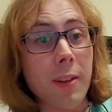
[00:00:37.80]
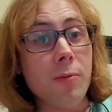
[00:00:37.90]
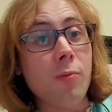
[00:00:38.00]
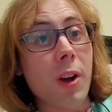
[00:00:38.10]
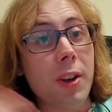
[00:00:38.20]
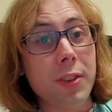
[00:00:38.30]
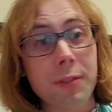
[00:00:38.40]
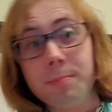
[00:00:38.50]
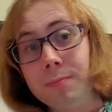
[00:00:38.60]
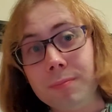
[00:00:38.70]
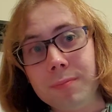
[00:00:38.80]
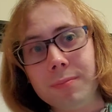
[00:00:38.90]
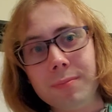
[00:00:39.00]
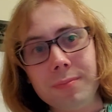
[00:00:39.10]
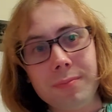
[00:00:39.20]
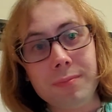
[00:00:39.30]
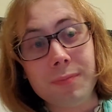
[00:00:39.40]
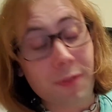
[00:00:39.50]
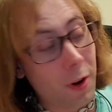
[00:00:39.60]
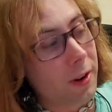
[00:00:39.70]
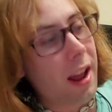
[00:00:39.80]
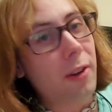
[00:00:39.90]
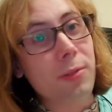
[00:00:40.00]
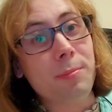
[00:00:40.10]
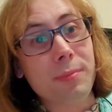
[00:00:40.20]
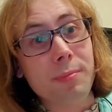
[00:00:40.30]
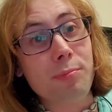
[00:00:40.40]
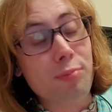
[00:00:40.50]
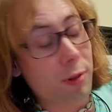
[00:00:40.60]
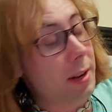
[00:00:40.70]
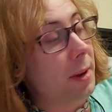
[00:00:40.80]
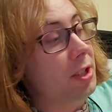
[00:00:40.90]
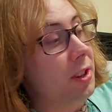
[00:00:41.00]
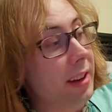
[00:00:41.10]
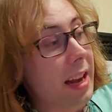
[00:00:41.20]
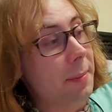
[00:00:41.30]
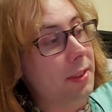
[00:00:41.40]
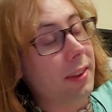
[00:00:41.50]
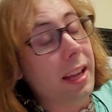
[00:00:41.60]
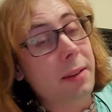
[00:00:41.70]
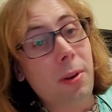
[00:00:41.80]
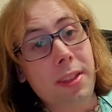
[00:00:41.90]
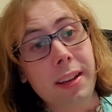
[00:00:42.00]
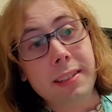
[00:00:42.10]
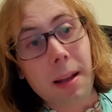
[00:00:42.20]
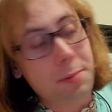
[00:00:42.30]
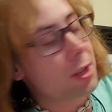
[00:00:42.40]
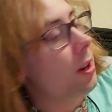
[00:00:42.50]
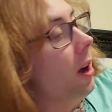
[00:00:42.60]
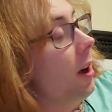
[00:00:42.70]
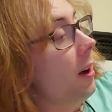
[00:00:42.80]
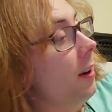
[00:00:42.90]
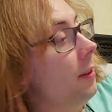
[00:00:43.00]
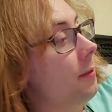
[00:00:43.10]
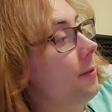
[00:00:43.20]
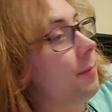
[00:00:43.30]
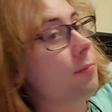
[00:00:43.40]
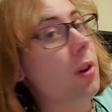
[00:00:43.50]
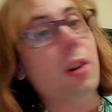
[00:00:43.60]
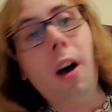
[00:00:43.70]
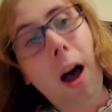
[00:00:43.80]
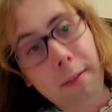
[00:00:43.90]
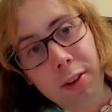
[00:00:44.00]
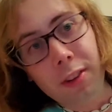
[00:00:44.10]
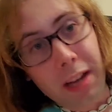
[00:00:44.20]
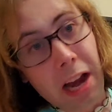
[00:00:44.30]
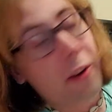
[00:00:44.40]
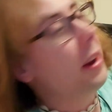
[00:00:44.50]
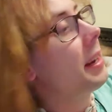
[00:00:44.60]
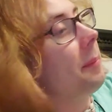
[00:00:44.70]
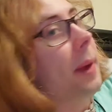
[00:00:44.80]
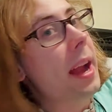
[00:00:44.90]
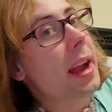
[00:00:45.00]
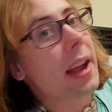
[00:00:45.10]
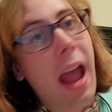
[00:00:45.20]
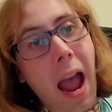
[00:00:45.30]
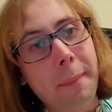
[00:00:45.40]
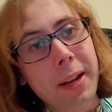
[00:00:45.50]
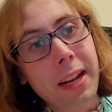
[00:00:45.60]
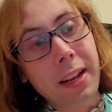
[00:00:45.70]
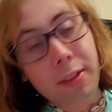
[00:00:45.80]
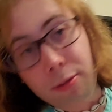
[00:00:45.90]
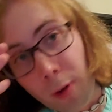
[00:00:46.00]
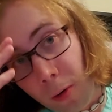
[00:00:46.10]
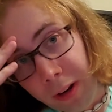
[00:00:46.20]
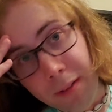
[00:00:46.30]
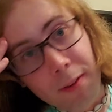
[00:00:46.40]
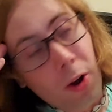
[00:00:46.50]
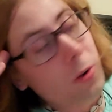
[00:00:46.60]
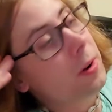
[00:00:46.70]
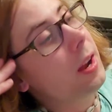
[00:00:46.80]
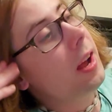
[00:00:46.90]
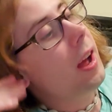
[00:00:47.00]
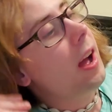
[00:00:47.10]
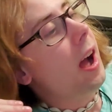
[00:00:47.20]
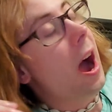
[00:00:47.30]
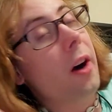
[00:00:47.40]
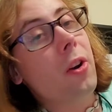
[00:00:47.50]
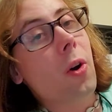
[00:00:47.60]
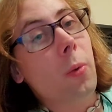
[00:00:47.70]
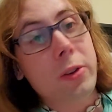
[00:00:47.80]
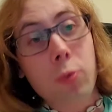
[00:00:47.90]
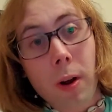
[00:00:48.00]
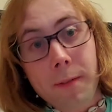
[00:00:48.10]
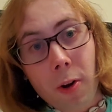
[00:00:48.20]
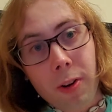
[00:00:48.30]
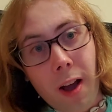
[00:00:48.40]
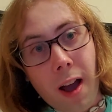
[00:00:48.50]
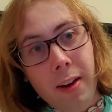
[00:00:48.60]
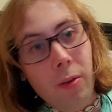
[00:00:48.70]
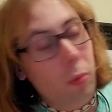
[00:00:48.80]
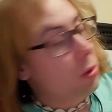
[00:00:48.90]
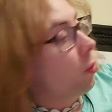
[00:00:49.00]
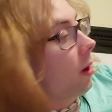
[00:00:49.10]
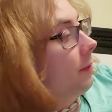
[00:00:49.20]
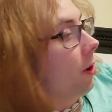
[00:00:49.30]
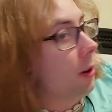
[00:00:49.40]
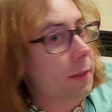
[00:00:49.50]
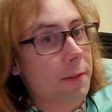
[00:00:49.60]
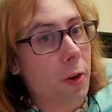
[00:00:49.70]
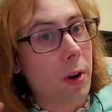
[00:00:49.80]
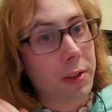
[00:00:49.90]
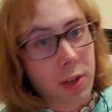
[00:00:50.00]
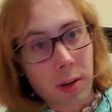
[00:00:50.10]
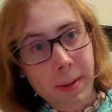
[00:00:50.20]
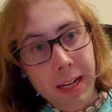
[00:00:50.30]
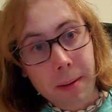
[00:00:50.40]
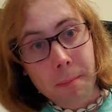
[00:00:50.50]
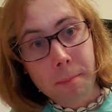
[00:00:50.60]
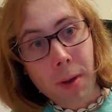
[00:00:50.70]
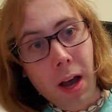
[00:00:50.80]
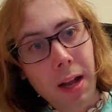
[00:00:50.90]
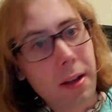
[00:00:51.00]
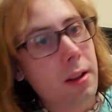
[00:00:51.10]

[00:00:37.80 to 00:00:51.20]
was voted out pretty much unanimously, with the exception of, obviously, Eric and Abby throwing a vote. I don't know which one voted odd and which one voted for Derby, but